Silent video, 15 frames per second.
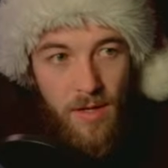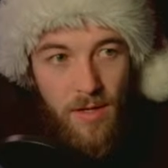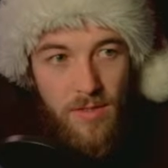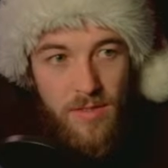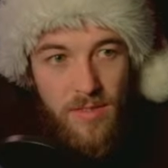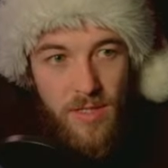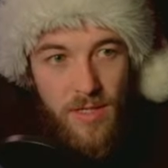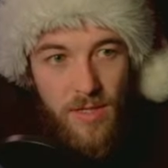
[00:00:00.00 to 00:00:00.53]

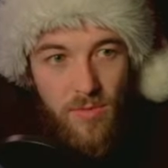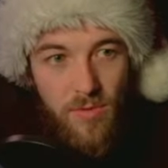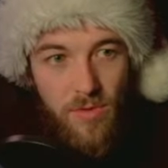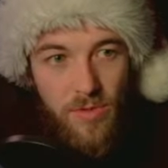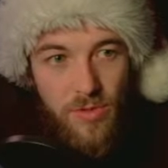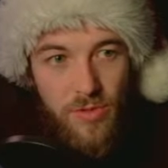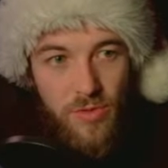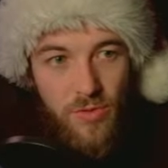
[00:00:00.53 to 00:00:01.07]
is
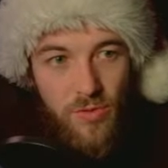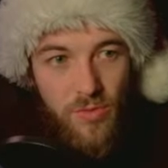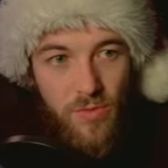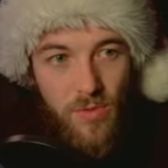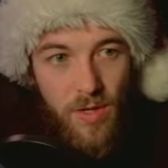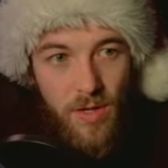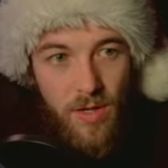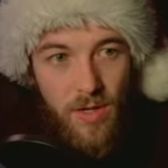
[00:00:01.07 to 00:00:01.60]
equal to
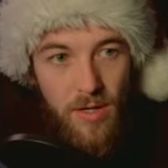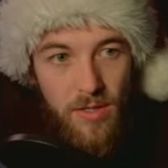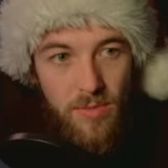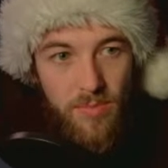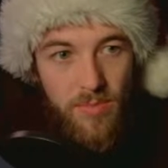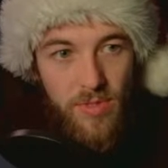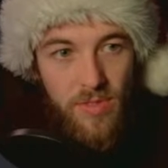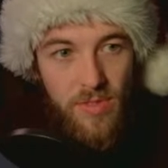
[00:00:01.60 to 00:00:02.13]

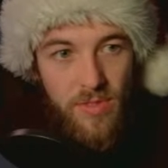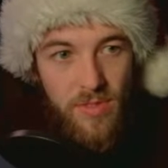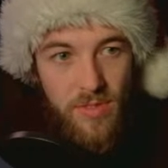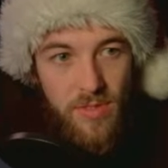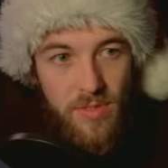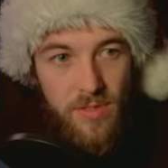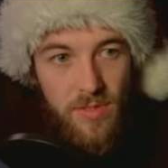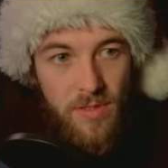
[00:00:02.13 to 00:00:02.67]

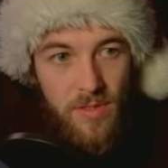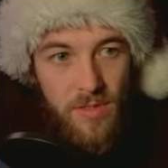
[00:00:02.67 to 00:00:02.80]
octopus's